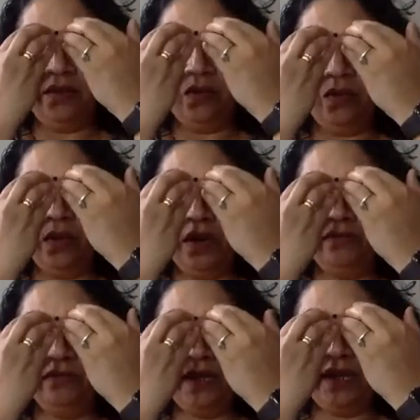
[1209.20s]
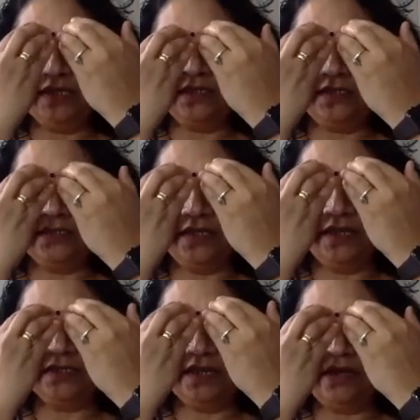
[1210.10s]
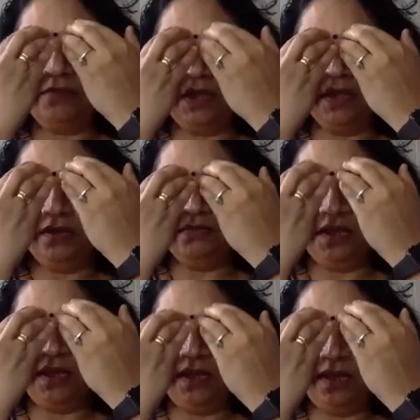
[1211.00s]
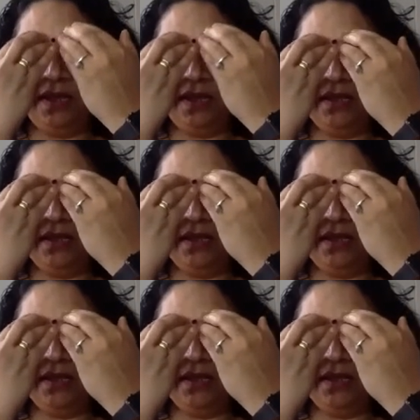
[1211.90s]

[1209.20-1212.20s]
one of the lessons that's coming to me